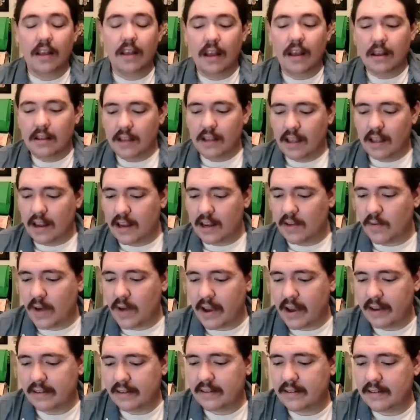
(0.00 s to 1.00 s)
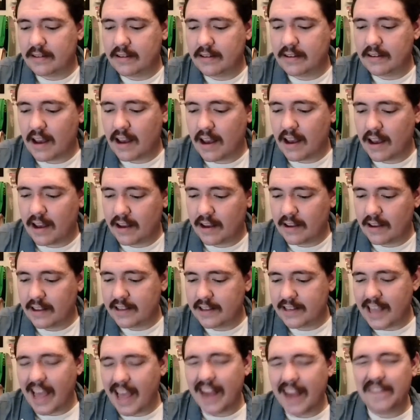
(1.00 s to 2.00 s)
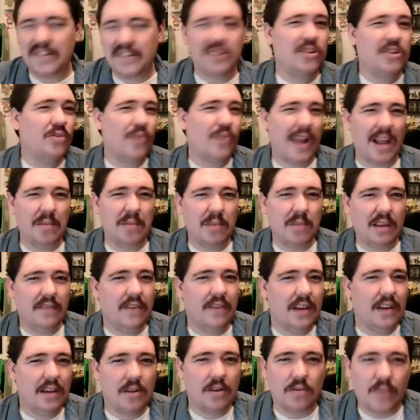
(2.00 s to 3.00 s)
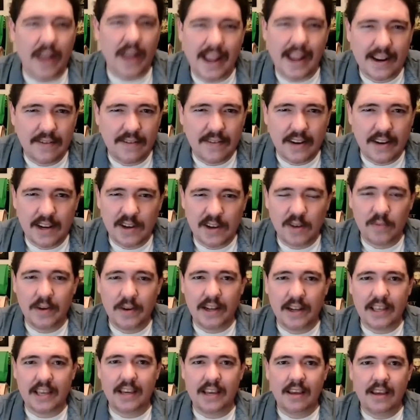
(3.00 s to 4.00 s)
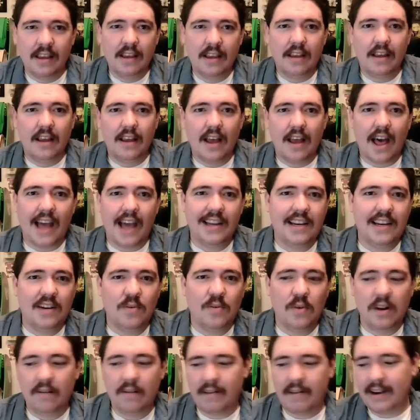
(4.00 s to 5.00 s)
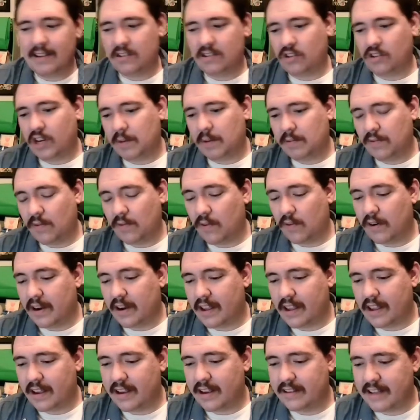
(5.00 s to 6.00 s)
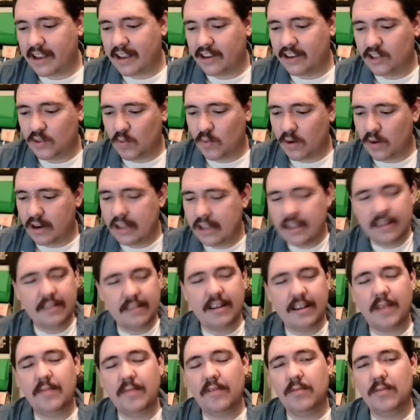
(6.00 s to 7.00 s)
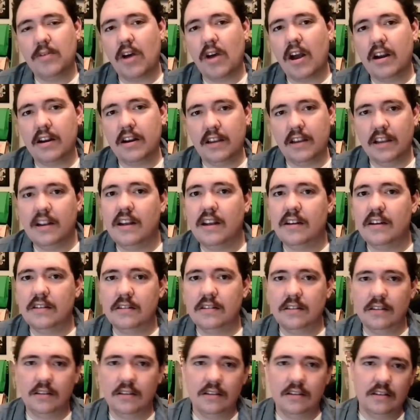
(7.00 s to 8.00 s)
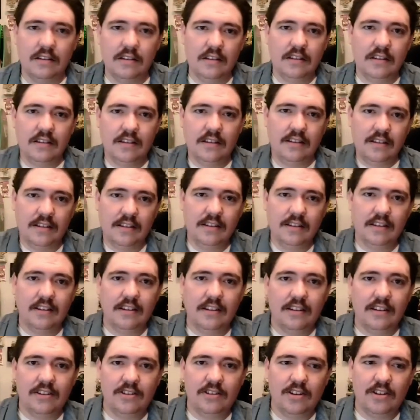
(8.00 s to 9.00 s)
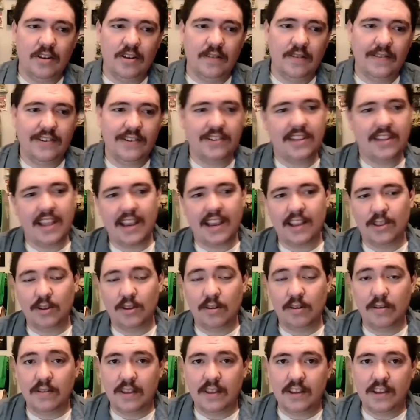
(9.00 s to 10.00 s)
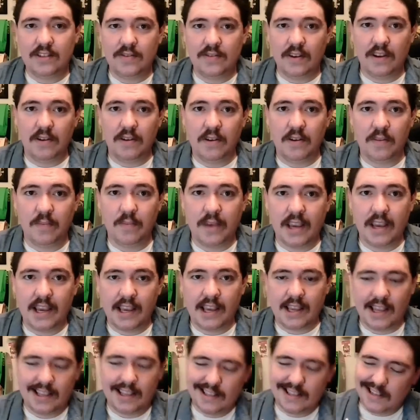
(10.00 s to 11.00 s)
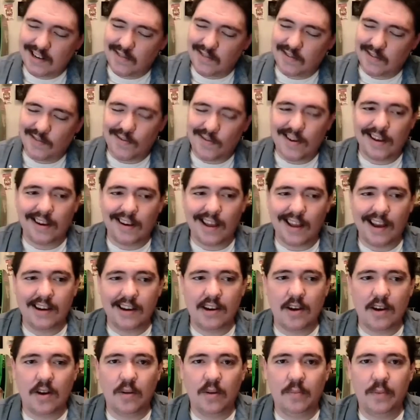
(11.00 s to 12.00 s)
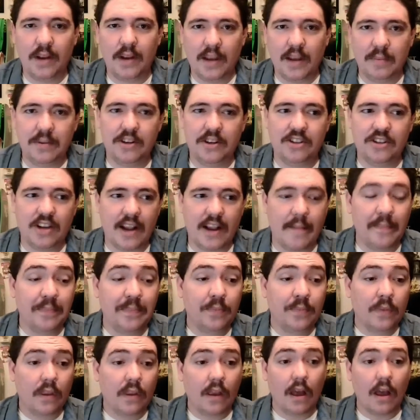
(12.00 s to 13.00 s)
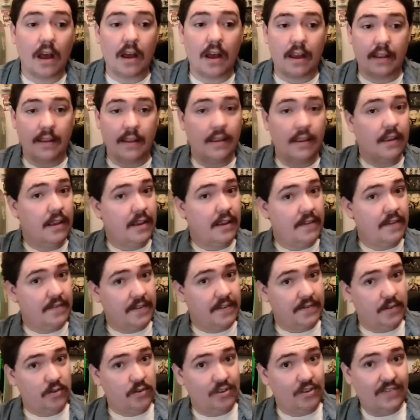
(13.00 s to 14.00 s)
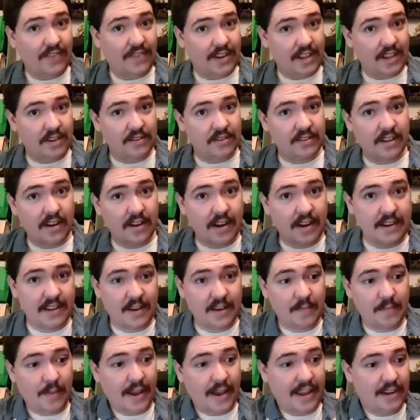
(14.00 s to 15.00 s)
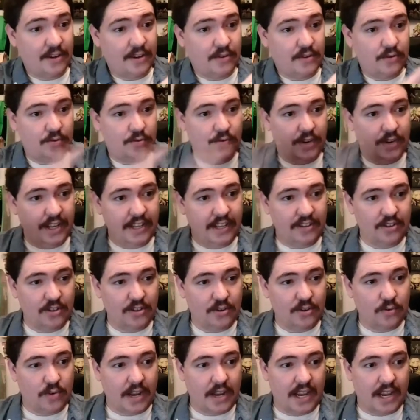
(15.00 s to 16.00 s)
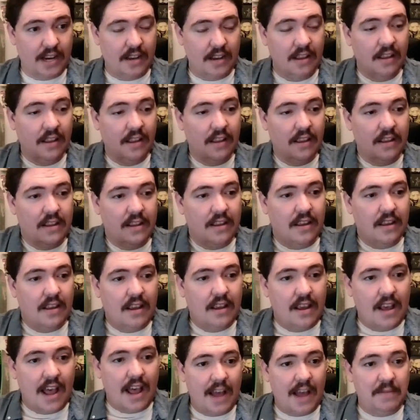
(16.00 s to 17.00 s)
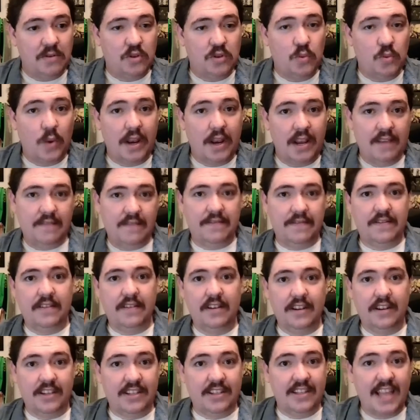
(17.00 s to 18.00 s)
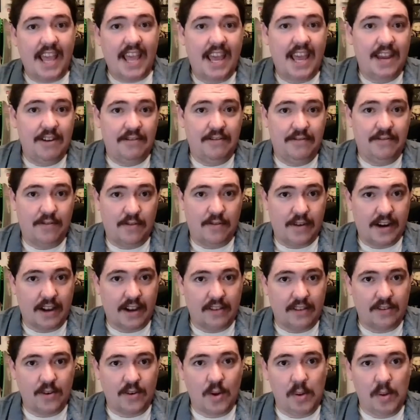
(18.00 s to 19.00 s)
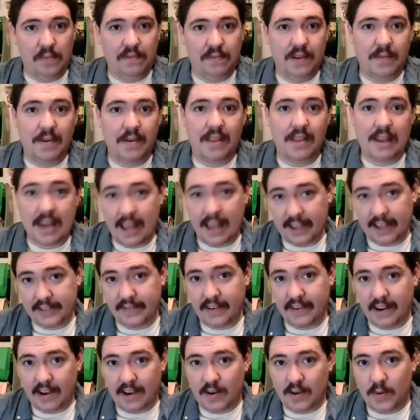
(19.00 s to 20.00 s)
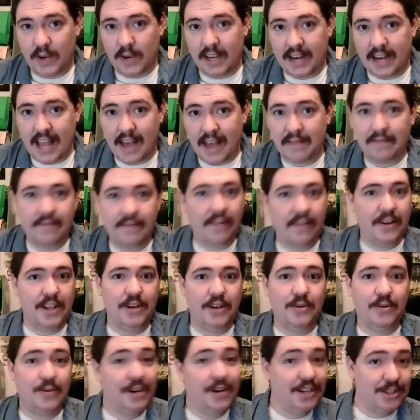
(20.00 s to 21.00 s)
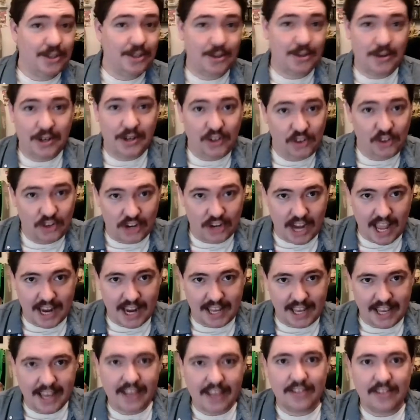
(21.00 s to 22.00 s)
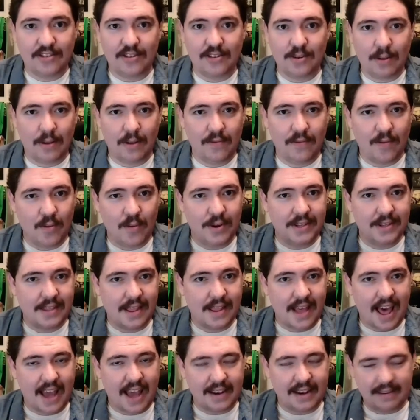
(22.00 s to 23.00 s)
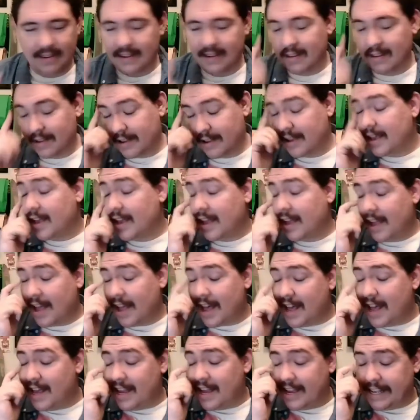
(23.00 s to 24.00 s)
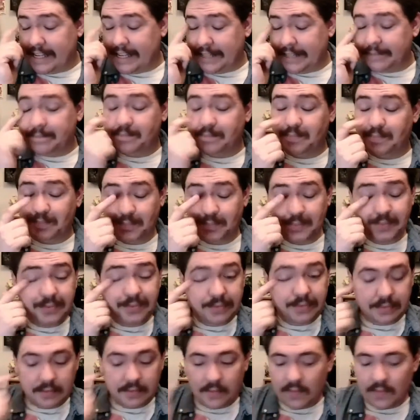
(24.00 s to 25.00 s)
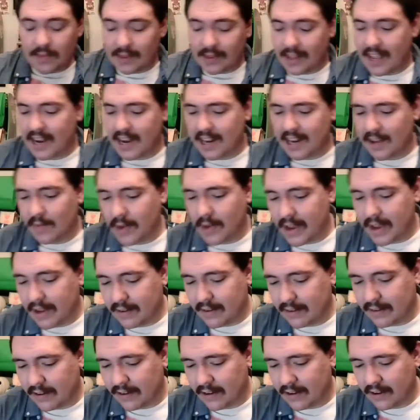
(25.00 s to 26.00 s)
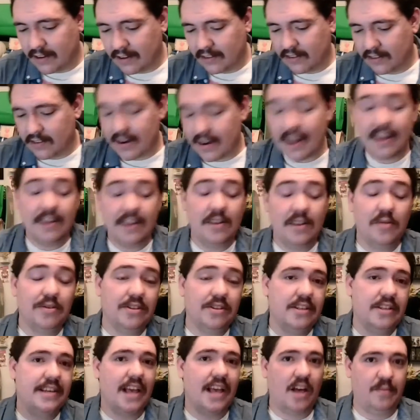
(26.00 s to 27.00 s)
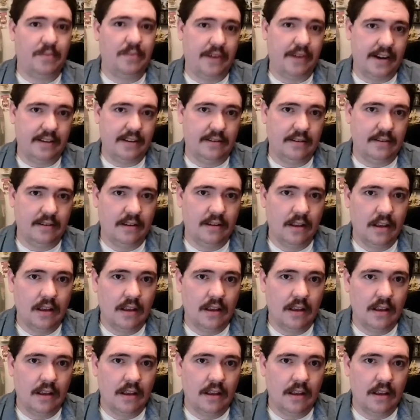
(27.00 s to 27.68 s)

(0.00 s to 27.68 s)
Anyways, it's kind of just a rambling video, a rant video, really. I didn't want to write a script for it, because I just wanted it to come from the heart, you know? So if you're sticking through with this video with me, it's a different one, I know, but I appreciate it. For future videos, though, I did buy a green screen. I'm waiting for a stand for it, so hopefully by the next video we can have funny green screen shenanigans, so look forward to that. Anyways, so now you know what a scalper is.